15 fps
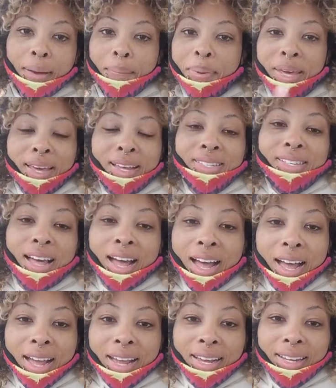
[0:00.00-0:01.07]
because
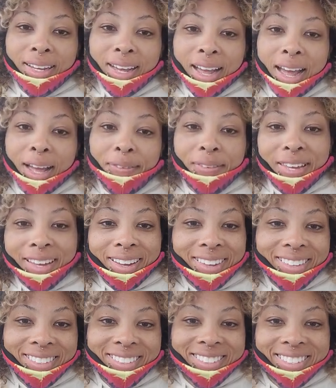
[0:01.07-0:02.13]
i have
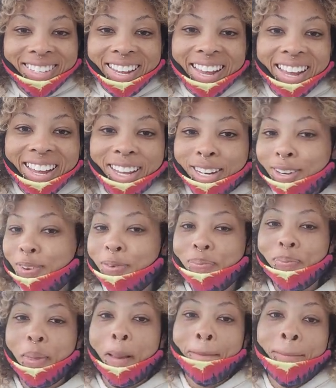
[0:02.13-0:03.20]
kids and
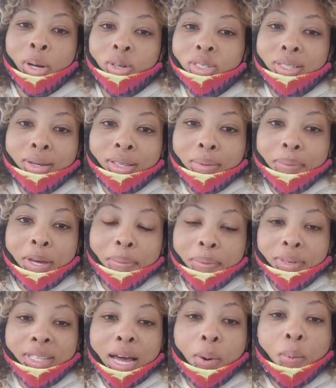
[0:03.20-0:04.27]
most of the
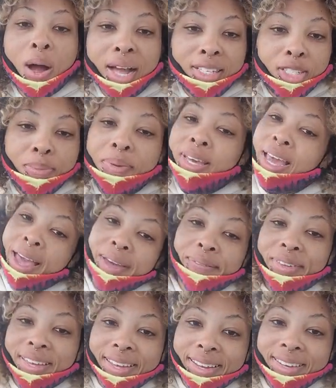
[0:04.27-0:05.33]
people that watch me have
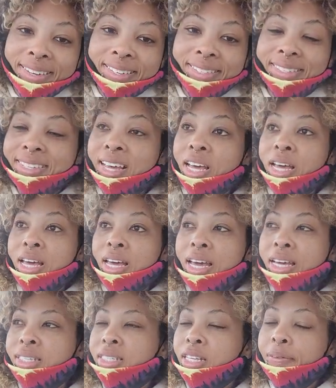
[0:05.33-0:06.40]
kids
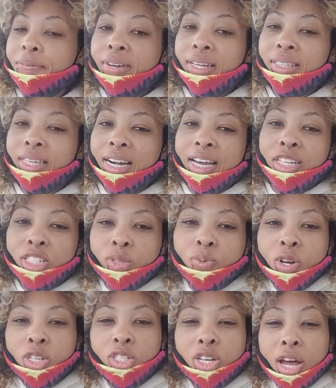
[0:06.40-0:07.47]
and stuff like that i just
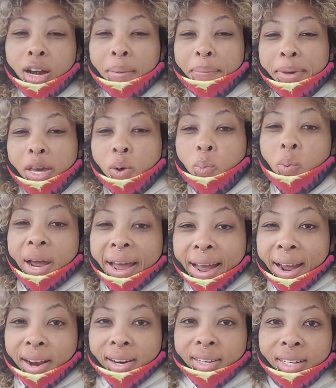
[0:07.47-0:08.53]
want y'all to be
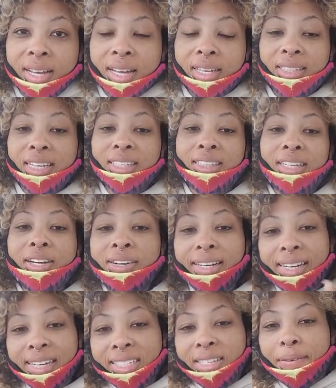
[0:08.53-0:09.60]
aware that there
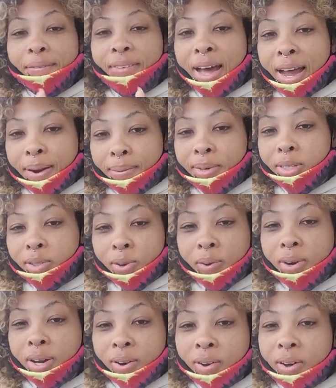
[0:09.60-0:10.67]
is a virus
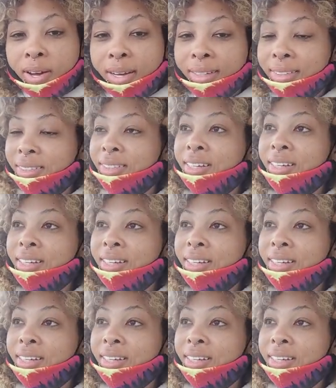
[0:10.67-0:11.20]
going on